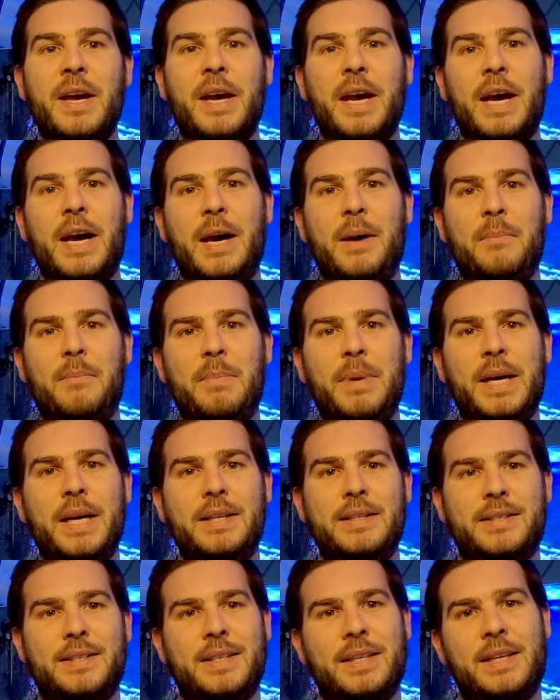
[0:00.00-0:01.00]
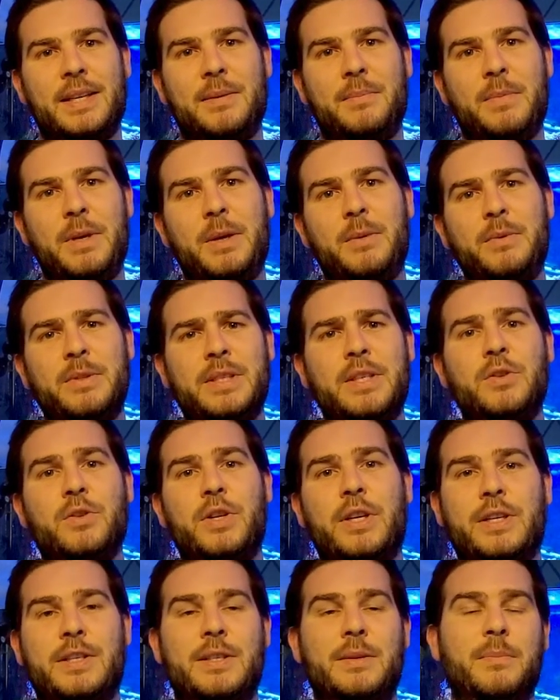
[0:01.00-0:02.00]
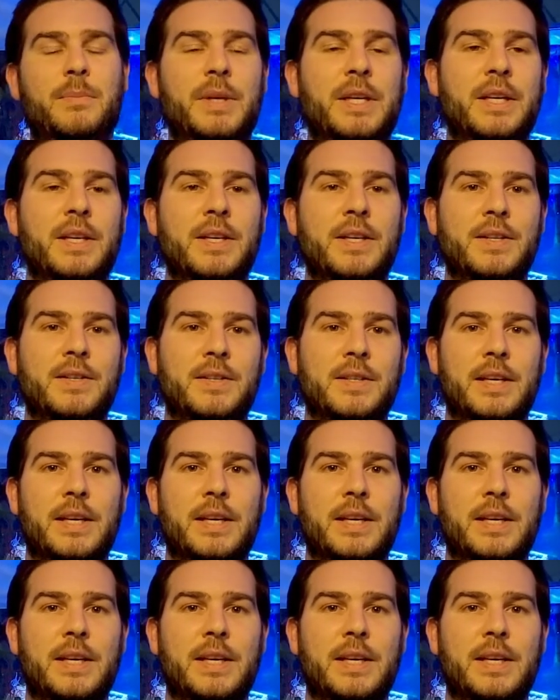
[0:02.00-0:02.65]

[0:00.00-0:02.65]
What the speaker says: But it was interesting because